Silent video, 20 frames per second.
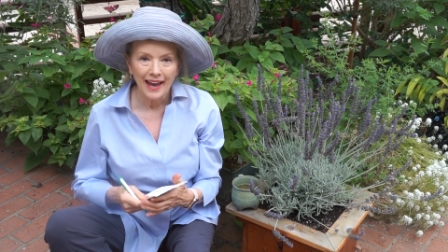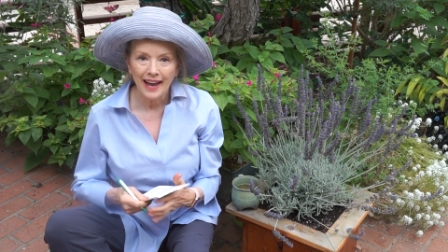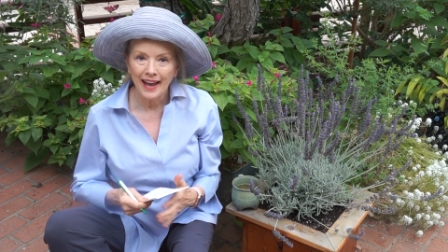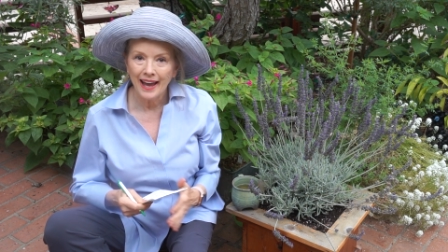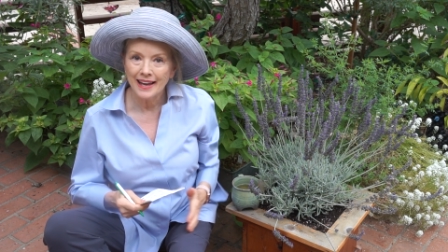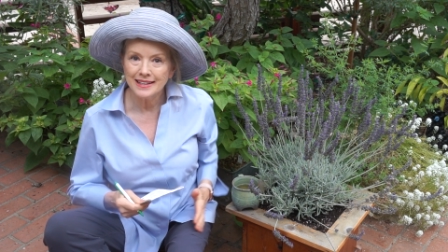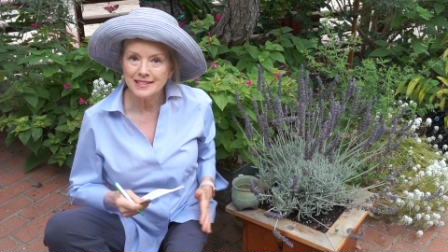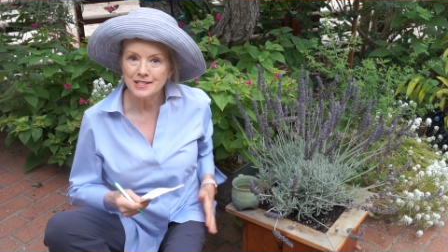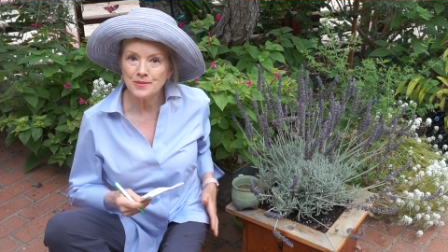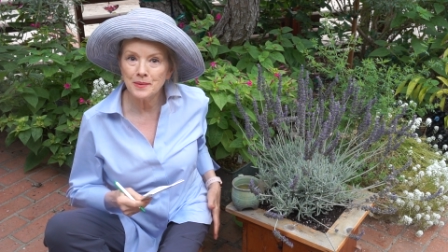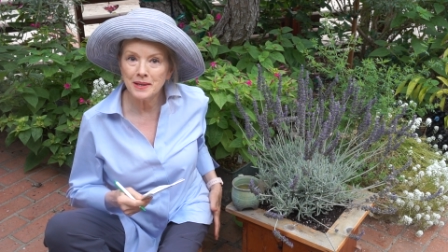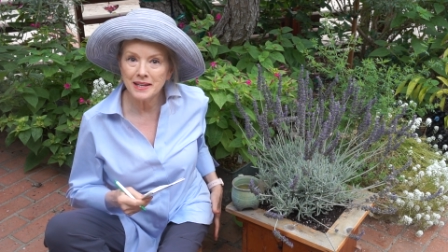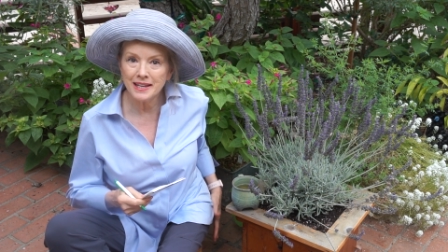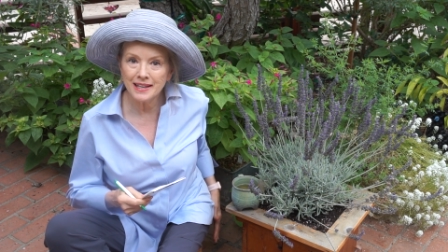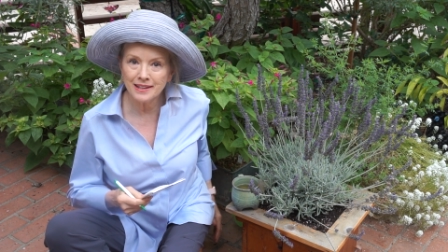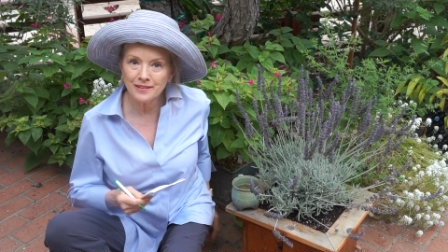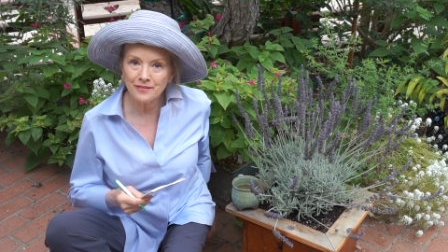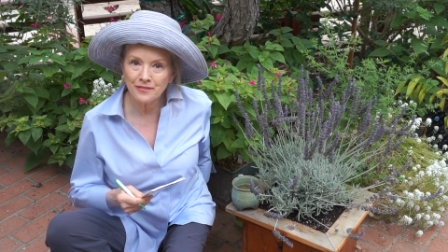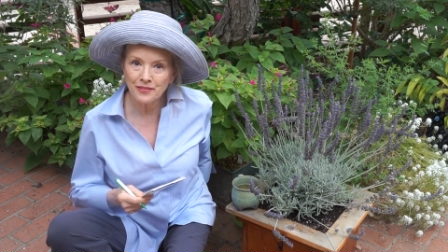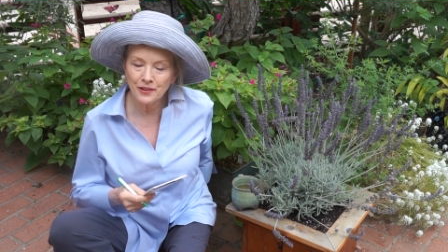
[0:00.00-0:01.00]
and
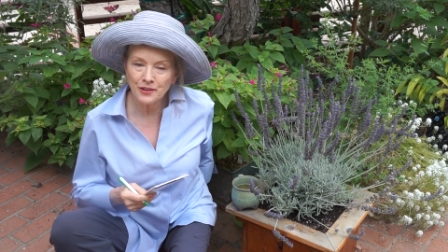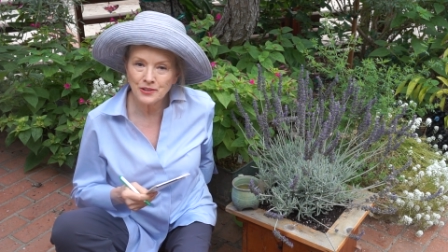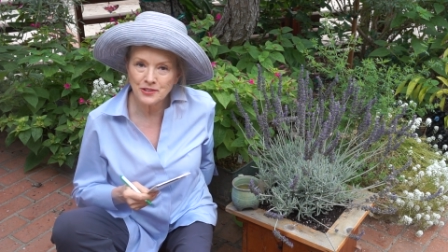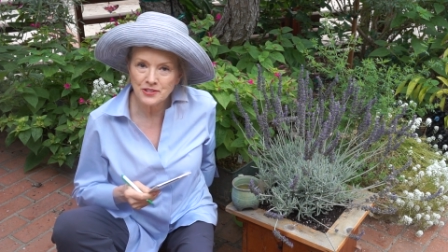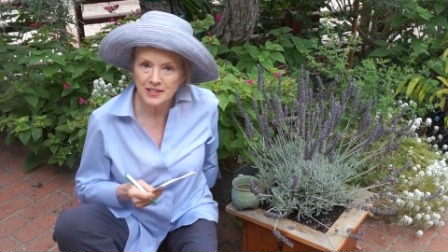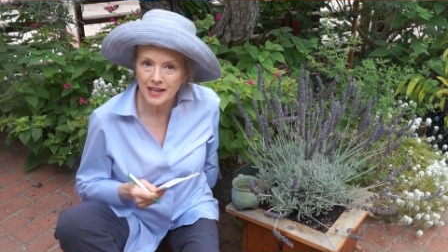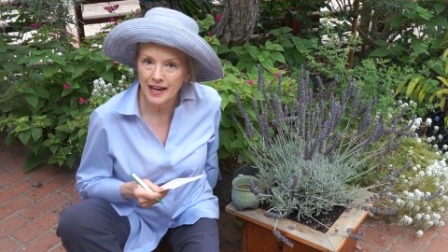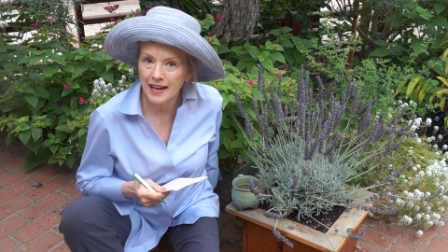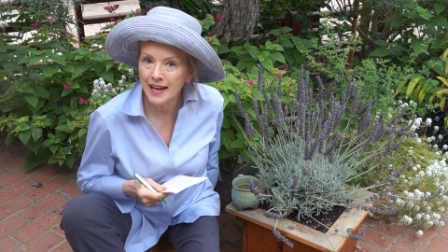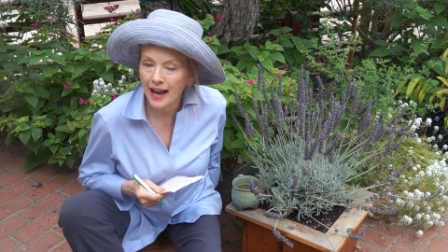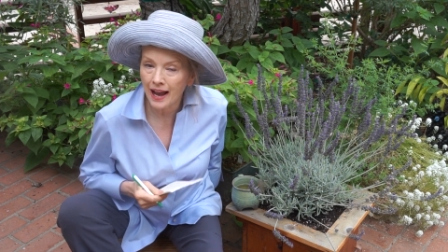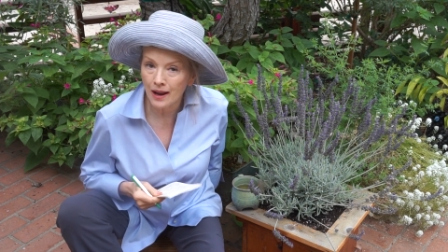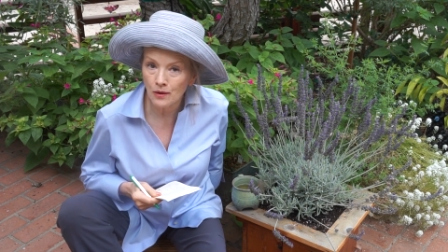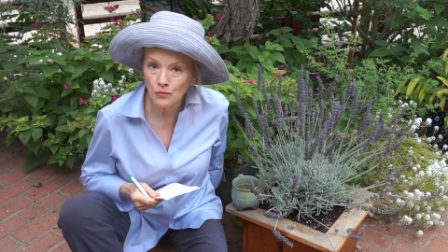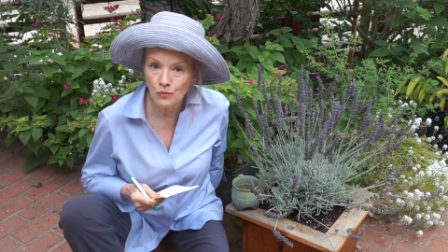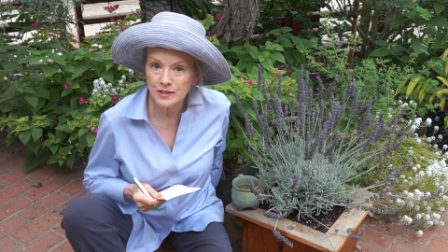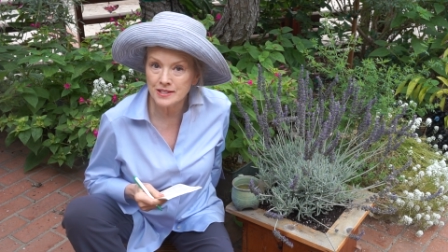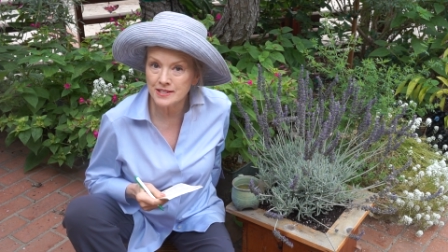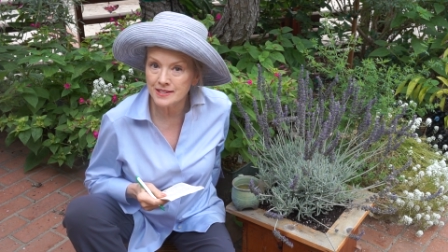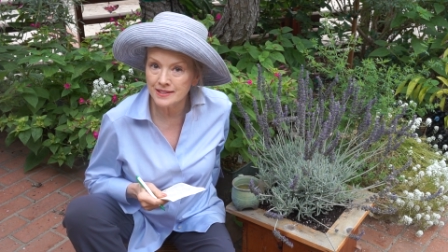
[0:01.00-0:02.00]
speaking of Thursday, I
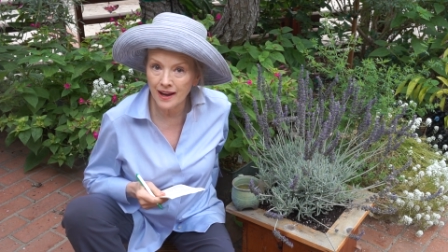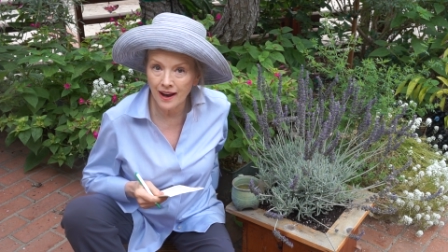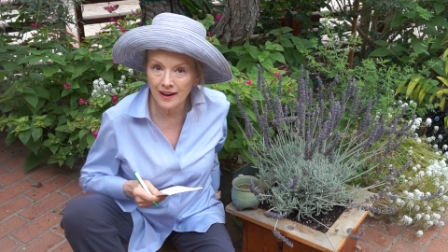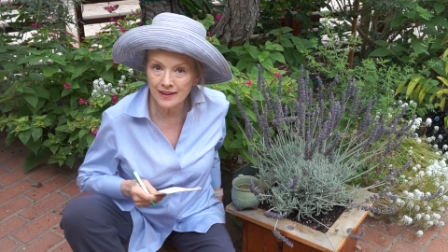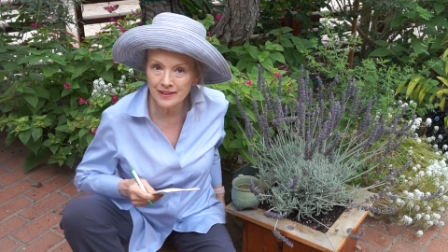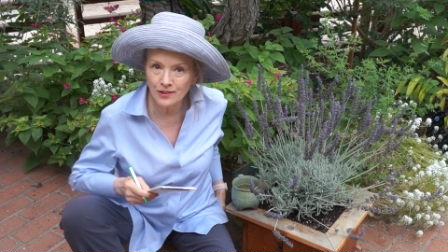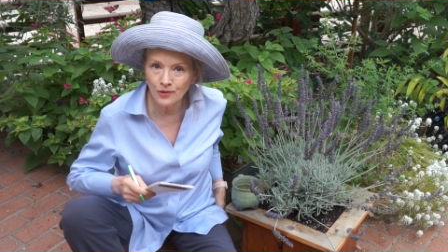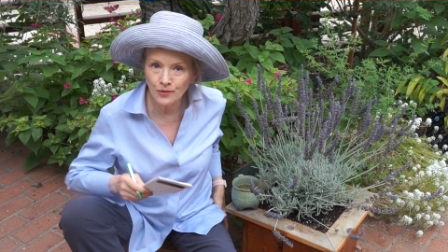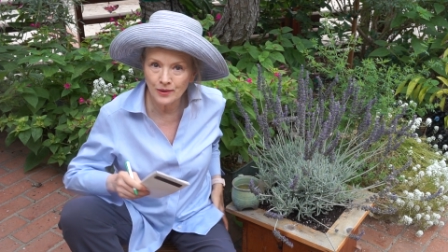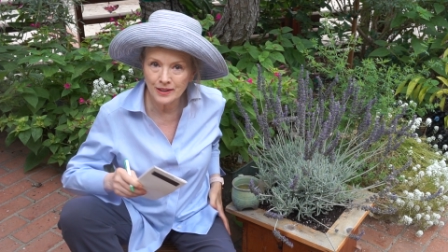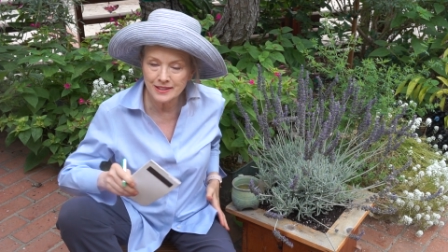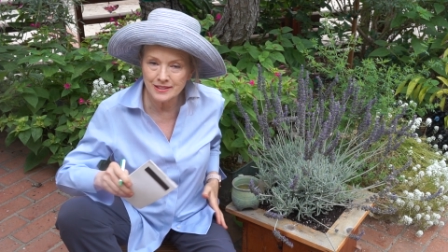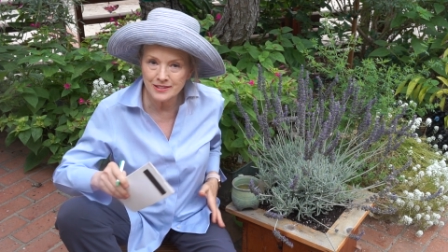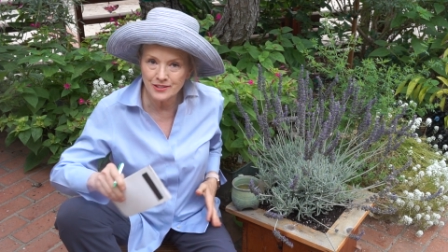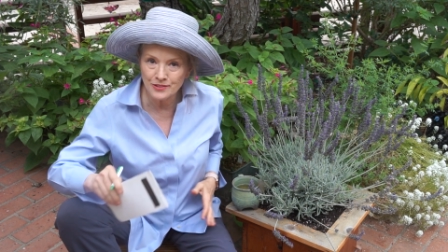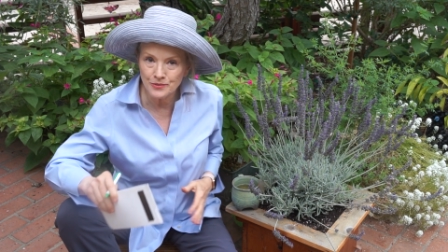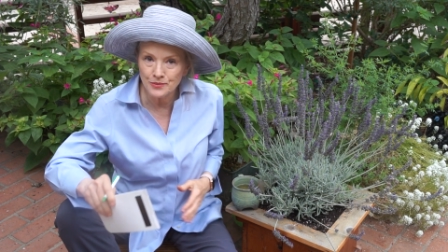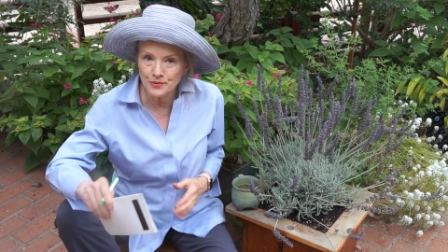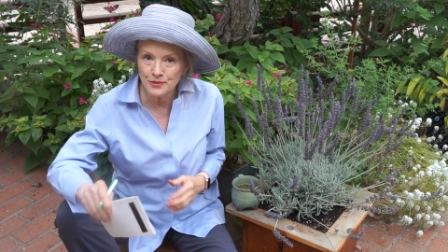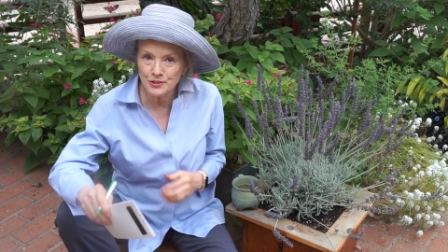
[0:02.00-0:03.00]
was not going
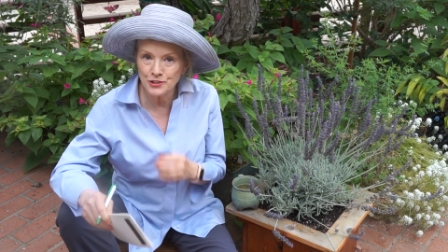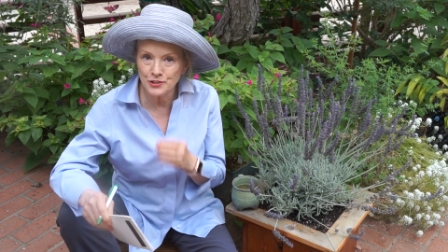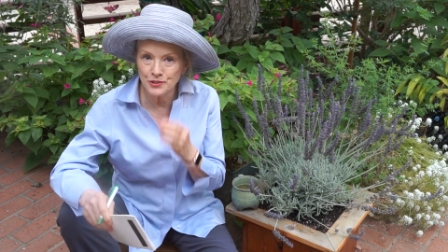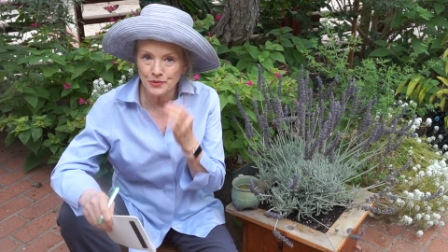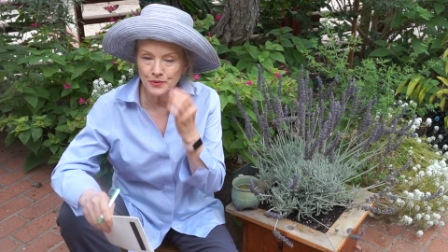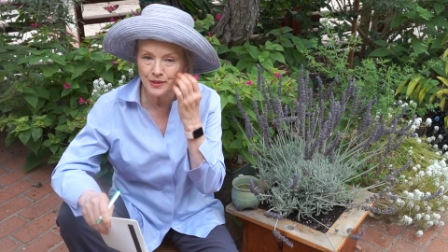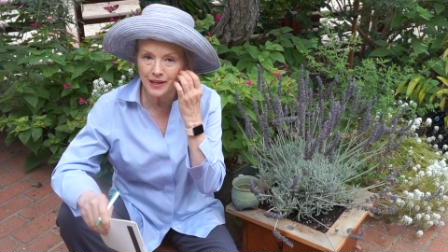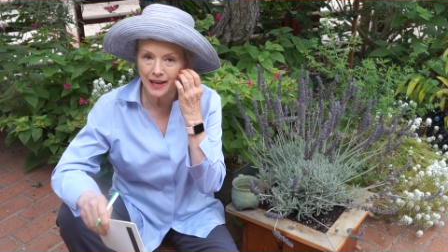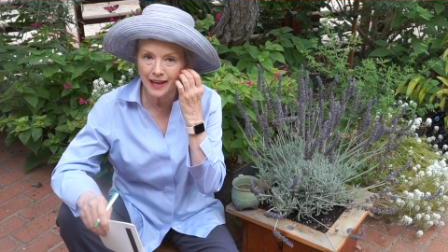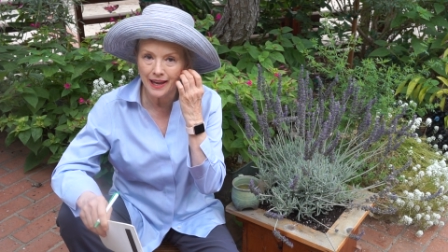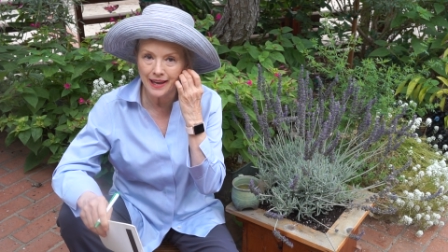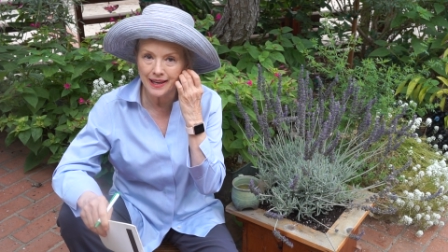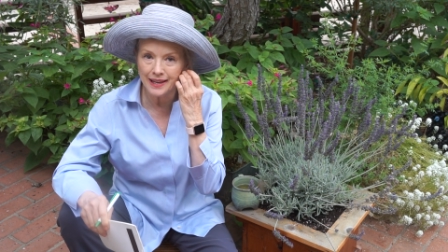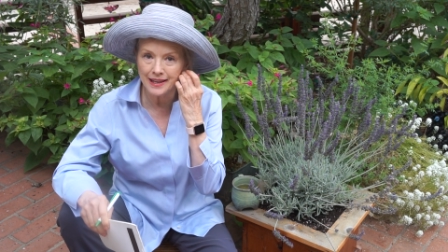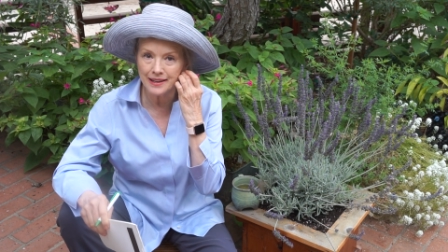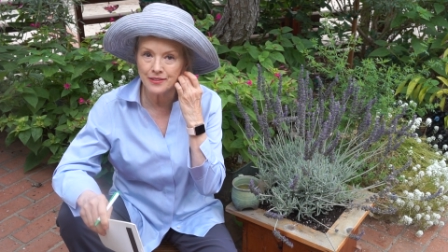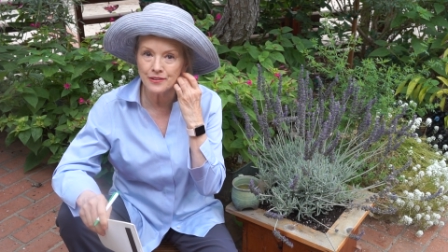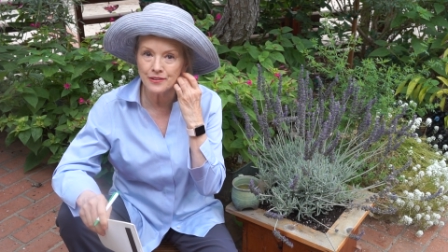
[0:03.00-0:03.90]
to shoot a